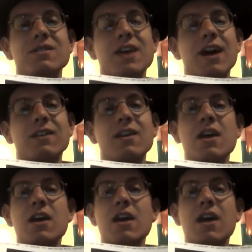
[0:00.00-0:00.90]
again,
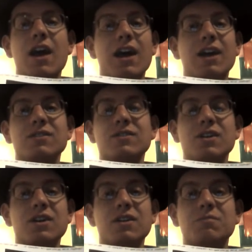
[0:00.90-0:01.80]
and
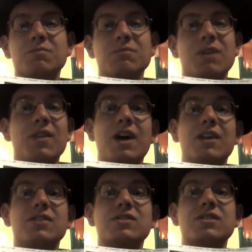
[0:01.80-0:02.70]
um, and
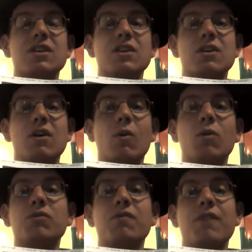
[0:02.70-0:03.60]
then it's the uh,
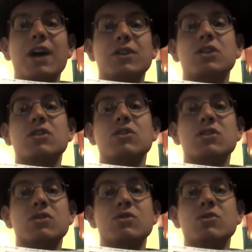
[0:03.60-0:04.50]
old-fashioned
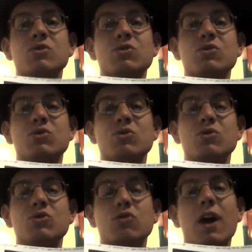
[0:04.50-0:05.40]
mm,
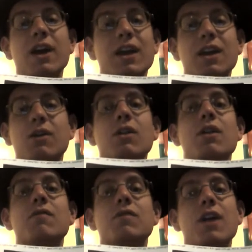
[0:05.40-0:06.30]
triangle
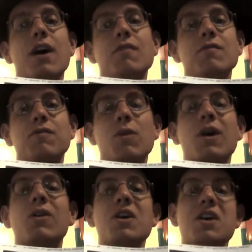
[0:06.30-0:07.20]
of love.
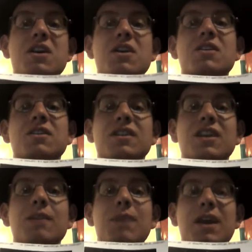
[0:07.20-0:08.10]
Well
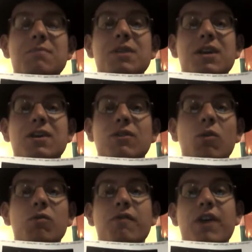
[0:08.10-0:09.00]
it may be an
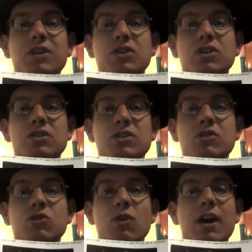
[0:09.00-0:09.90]
old fashioned
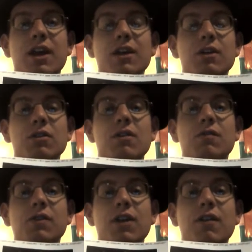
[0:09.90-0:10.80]
triangle
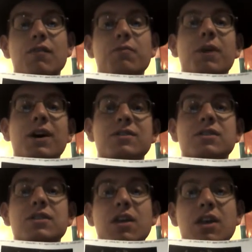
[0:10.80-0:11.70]
of love,
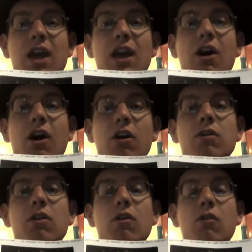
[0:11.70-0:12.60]
but
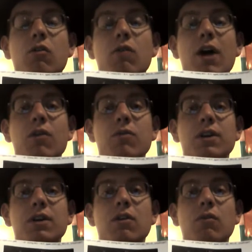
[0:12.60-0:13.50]
K.R.
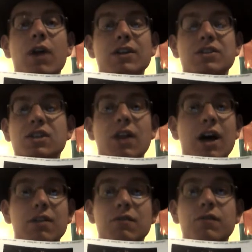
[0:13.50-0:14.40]
Rowley writes a
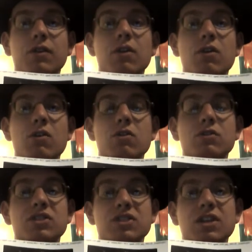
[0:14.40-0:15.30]
lot of uh,
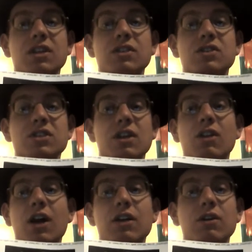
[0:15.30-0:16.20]
good scenes and a
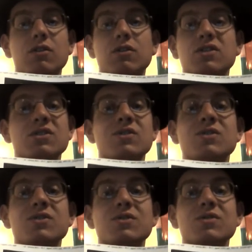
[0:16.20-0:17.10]
lot of good
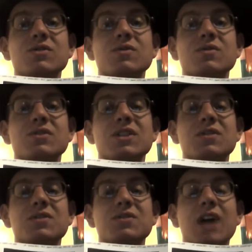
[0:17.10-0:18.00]
uh,
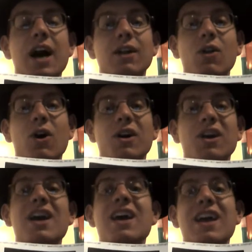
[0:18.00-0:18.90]
dialogue.
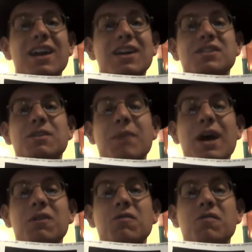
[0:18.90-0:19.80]
And as a
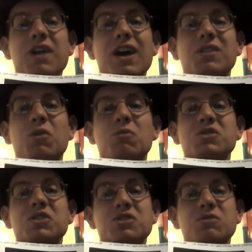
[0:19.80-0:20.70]
matter of fact, there
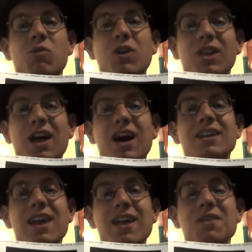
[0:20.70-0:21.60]
was this one
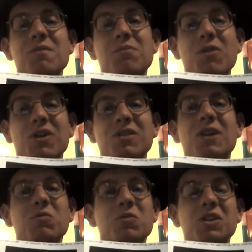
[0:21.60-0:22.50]
line in the book
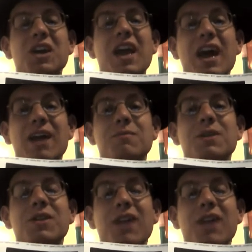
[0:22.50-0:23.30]
that really had me